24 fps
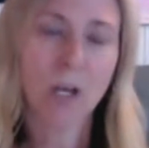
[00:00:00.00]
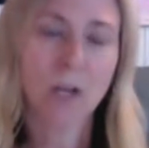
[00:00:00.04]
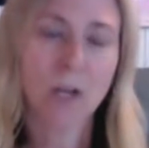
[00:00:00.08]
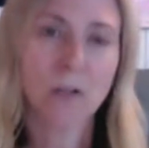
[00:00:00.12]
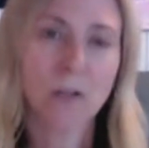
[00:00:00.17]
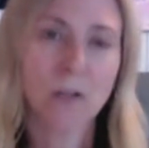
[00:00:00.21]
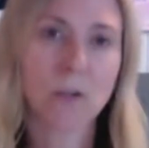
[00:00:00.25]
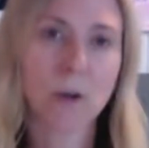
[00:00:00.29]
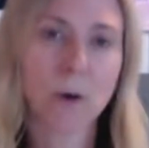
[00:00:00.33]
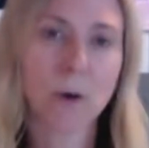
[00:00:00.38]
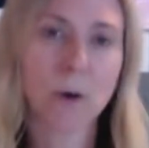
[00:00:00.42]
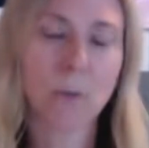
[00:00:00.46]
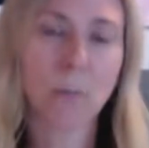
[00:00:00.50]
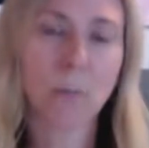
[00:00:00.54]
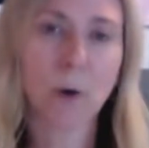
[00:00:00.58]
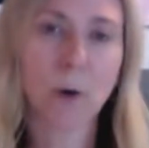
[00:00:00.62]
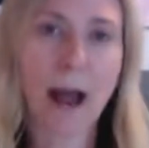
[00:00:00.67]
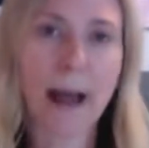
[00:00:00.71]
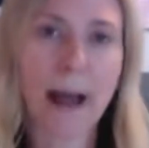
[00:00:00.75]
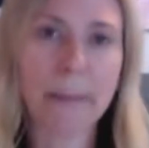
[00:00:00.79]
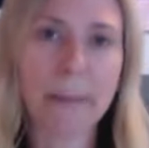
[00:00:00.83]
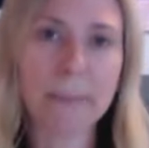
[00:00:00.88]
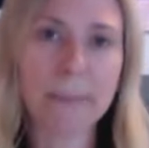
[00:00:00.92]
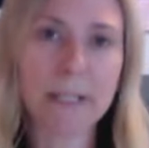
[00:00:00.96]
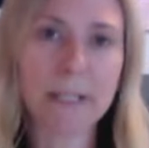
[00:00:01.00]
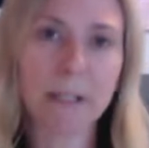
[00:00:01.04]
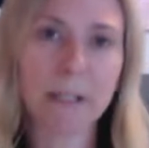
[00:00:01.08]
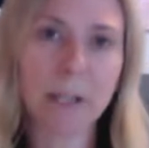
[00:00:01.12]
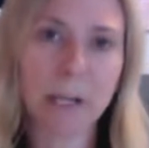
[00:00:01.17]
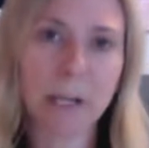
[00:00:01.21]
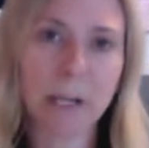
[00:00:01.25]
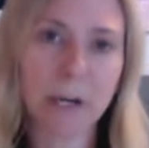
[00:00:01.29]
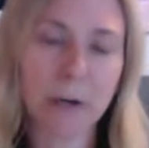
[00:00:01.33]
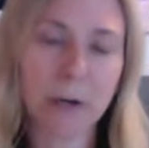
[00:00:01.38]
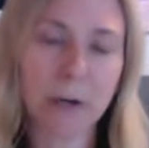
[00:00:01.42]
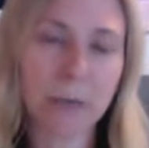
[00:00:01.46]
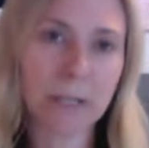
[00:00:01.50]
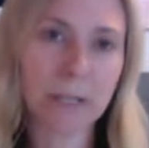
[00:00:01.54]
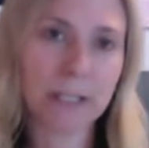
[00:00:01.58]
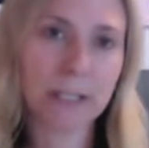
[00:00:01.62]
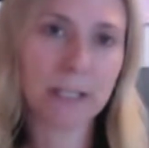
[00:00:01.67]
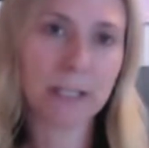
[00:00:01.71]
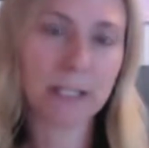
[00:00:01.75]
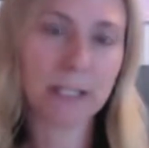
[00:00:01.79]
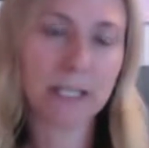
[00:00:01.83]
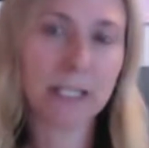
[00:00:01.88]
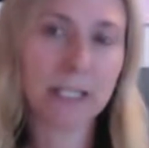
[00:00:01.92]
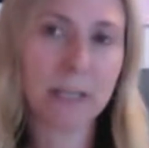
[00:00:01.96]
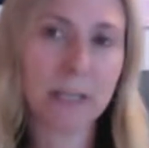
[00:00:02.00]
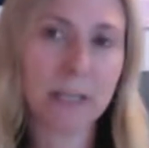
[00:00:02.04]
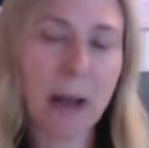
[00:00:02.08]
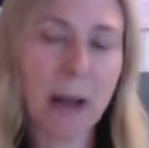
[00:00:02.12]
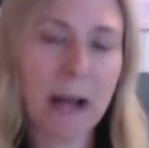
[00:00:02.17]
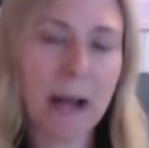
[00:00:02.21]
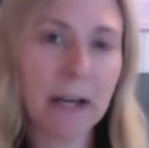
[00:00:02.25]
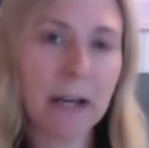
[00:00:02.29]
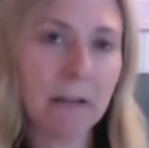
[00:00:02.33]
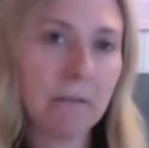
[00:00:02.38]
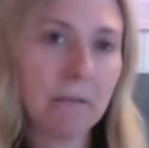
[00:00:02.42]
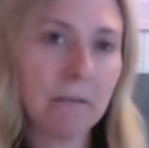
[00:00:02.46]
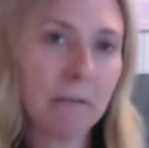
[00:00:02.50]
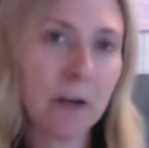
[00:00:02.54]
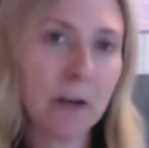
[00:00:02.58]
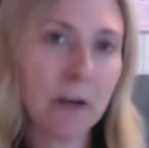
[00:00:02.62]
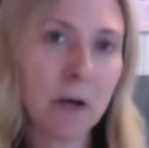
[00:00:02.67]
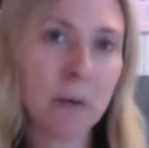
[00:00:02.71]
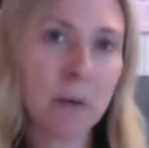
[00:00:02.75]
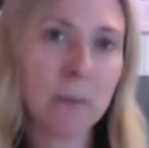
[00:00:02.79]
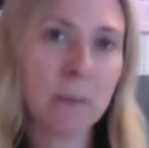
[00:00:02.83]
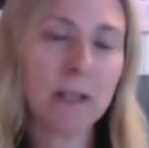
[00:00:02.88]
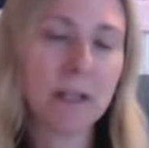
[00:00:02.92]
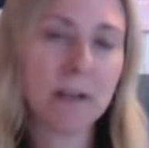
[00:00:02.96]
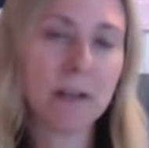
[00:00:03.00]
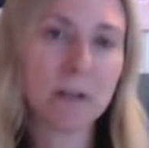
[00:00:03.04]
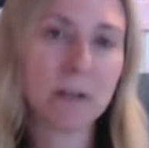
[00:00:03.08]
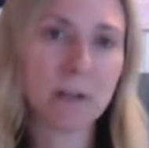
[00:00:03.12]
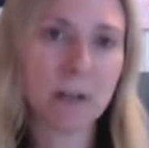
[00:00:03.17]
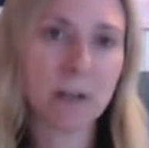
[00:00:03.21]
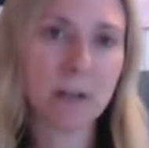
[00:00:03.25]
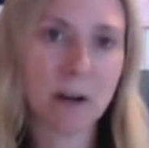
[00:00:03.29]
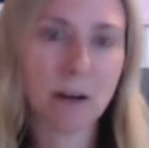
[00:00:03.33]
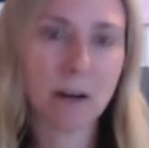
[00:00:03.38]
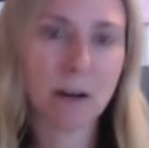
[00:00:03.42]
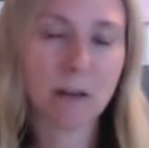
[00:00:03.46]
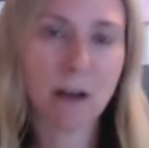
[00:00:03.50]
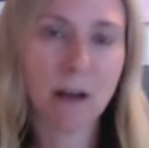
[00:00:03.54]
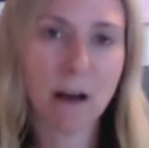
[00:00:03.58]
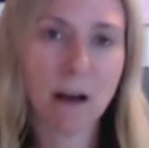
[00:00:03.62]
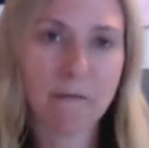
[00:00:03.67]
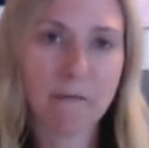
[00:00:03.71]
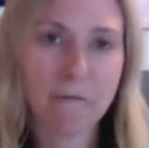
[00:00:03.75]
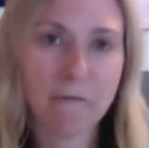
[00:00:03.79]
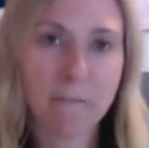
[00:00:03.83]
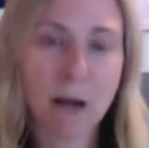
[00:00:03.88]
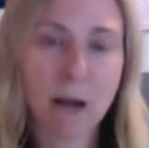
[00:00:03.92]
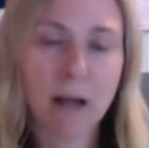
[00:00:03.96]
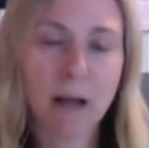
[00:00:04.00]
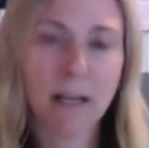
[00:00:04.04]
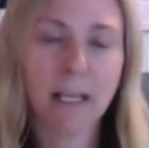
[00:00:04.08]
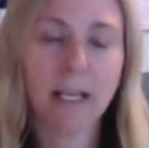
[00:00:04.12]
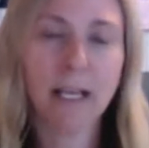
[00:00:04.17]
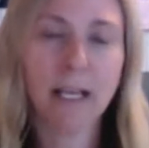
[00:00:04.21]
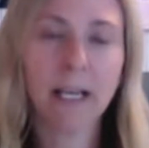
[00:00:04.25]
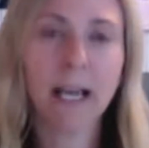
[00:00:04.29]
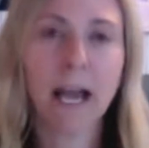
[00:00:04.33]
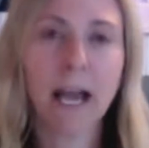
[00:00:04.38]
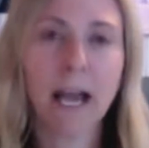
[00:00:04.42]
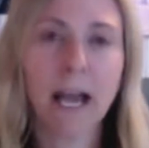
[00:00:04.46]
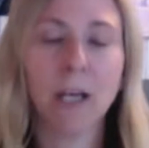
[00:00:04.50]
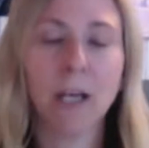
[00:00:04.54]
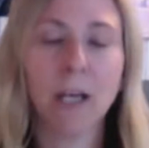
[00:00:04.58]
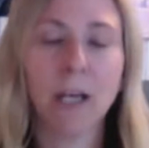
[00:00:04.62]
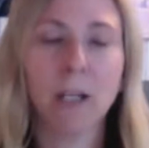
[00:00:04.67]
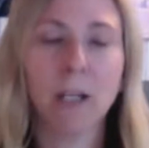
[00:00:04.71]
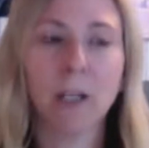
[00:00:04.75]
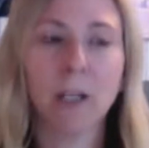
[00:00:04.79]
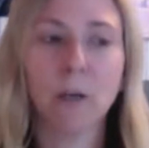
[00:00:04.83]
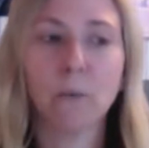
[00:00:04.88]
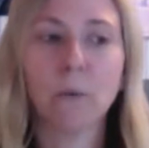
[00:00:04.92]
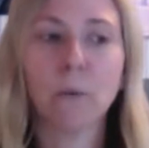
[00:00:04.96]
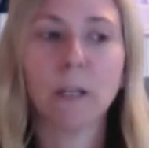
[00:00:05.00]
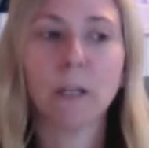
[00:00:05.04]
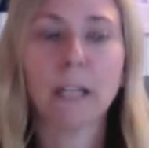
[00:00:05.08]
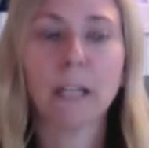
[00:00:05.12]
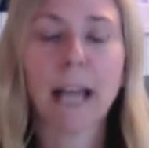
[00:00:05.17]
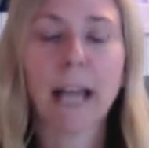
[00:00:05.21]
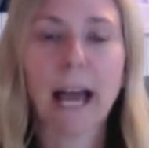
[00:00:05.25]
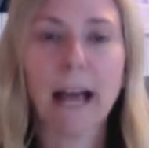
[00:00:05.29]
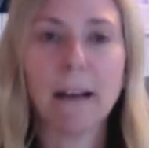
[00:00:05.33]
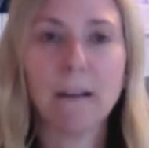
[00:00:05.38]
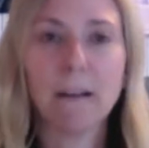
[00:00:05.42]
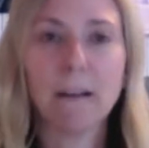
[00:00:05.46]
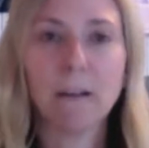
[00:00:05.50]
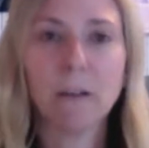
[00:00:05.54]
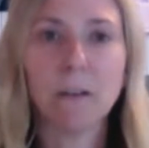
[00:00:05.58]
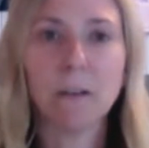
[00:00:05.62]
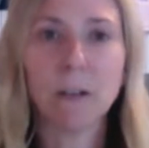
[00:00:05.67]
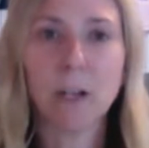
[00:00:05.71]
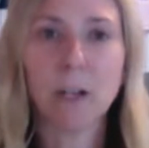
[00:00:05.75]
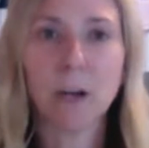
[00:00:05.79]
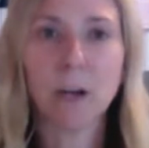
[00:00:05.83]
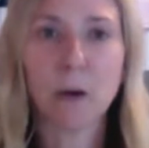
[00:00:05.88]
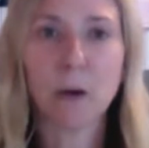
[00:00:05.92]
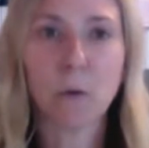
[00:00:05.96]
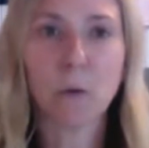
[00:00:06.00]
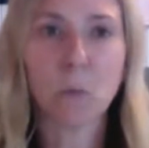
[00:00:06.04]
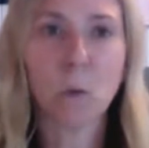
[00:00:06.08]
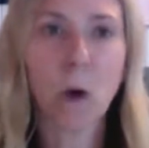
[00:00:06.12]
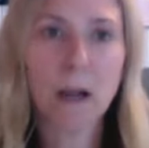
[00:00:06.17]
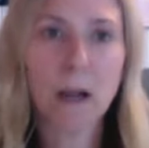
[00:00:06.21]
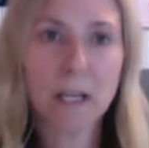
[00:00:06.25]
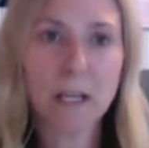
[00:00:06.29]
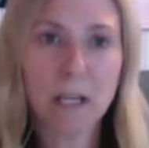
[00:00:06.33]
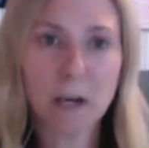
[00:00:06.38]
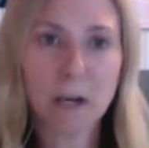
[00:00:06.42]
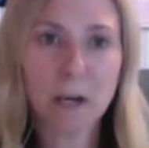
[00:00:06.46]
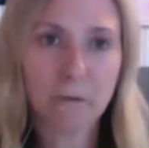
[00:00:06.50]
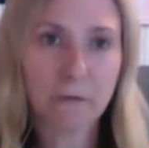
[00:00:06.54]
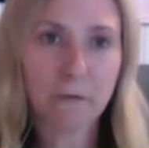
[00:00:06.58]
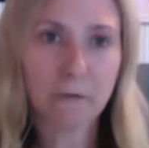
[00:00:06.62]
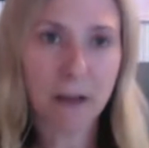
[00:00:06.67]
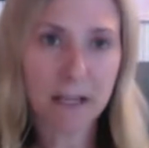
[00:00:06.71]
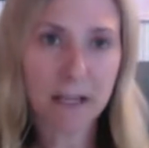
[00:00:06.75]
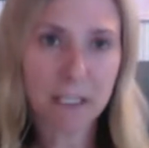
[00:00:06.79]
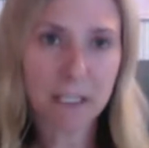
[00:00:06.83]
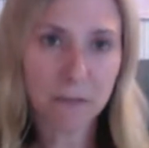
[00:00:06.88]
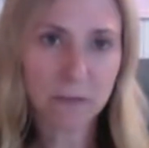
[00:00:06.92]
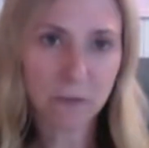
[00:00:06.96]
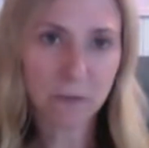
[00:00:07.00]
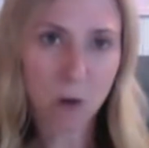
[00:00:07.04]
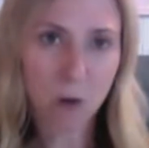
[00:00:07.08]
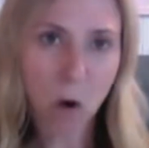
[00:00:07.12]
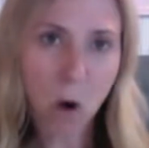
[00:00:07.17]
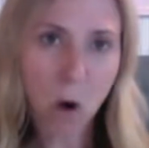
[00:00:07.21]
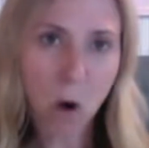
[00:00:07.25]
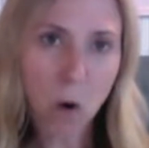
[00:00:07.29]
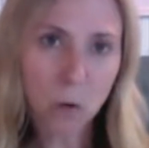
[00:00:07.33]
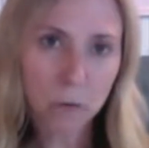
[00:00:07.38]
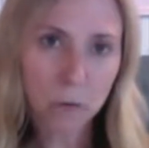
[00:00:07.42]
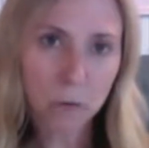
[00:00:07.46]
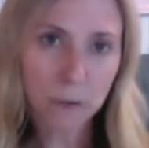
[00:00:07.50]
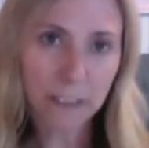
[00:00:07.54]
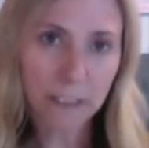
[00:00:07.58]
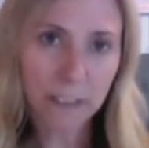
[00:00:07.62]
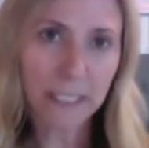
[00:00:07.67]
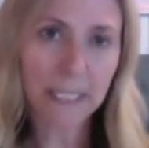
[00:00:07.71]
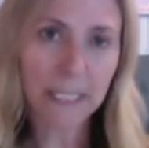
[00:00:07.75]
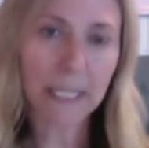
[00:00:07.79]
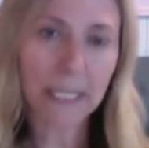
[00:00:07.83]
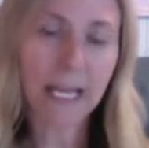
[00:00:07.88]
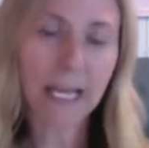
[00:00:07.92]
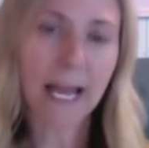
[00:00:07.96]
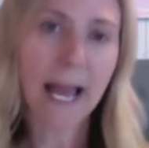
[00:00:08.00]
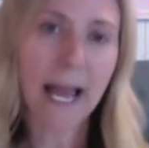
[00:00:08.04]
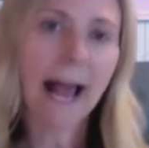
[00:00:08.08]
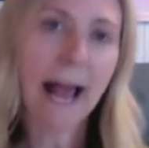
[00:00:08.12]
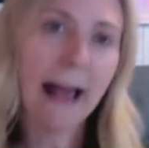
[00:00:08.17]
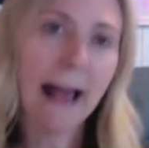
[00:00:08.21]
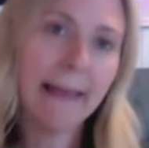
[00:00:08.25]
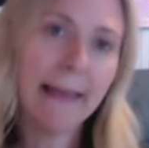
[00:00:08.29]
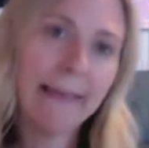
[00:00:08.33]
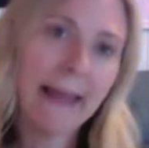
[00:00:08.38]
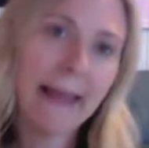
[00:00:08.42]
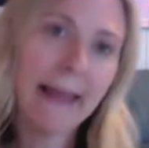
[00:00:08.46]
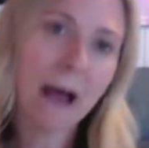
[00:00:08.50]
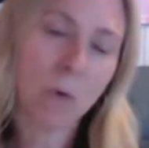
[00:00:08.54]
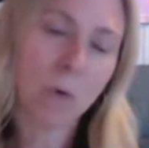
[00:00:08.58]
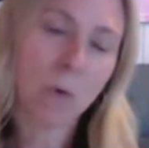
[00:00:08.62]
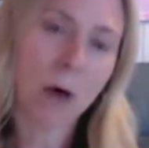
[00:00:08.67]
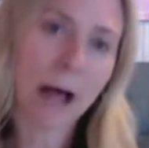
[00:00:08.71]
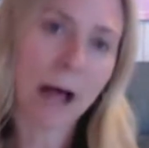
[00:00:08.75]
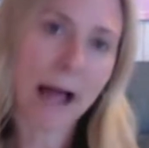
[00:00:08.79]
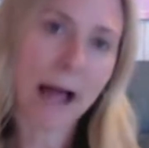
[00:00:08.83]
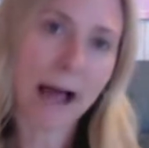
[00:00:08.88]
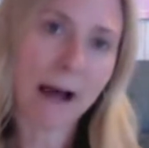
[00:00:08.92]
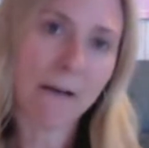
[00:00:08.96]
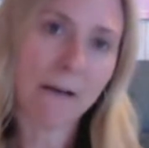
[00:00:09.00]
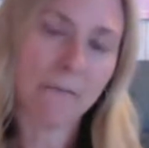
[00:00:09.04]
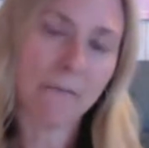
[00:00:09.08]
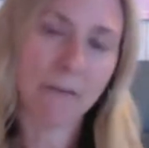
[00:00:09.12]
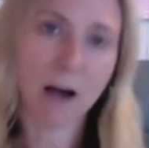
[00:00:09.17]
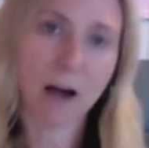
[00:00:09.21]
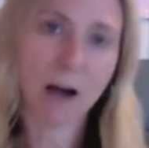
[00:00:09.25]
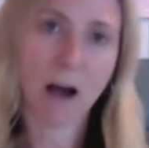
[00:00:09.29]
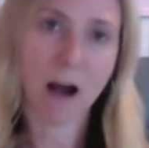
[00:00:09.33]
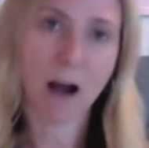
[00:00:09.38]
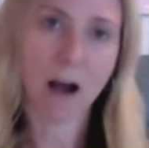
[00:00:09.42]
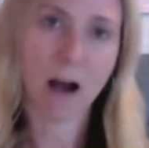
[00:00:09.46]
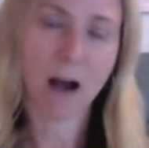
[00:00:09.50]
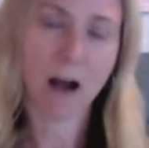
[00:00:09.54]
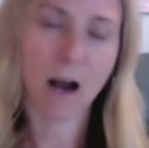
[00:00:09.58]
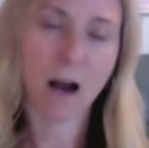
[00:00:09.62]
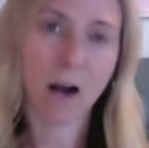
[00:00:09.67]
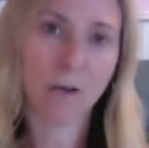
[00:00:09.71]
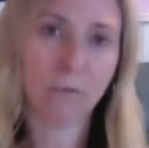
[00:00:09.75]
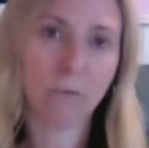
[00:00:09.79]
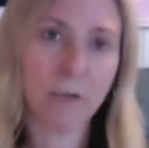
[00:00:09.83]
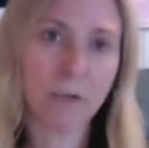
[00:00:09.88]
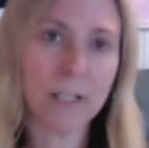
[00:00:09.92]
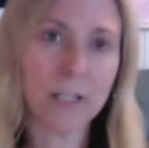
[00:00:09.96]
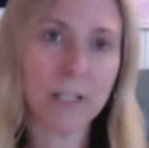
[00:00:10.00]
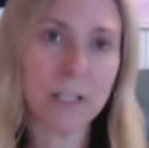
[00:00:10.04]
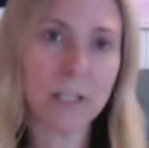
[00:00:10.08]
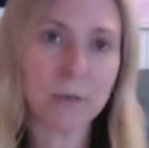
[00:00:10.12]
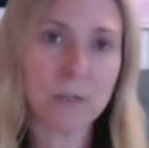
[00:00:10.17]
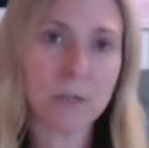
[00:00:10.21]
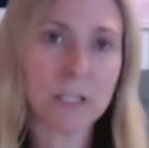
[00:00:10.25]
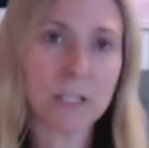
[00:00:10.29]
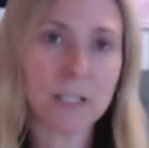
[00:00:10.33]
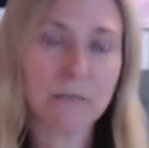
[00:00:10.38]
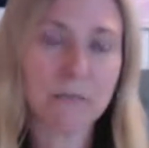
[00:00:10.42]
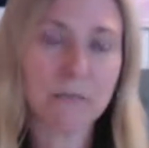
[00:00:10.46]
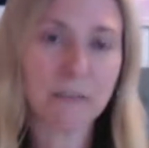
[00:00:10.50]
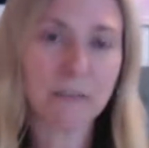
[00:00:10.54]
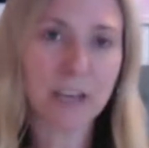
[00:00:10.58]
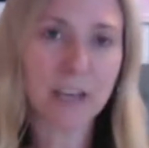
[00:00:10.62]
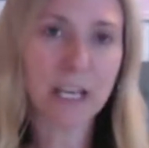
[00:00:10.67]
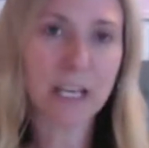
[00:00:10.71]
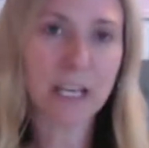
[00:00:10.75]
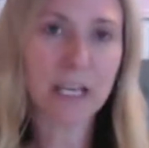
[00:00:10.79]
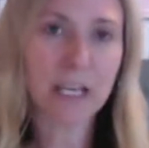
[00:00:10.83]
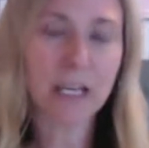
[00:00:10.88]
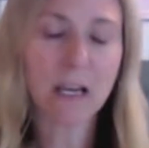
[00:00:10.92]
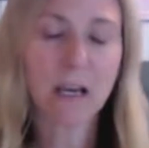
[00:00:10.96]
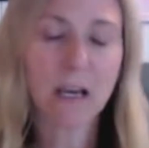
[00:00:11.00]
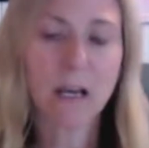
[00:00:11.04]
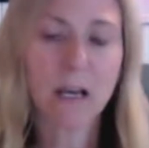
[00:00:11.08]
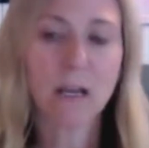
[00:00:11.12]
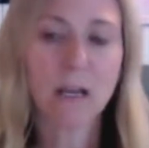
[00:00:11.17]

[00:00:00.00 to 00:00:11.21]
So perhaps, it's an independent film and there's not a lot of money. You would get, 1 year festival only, and that will have a reduced fee.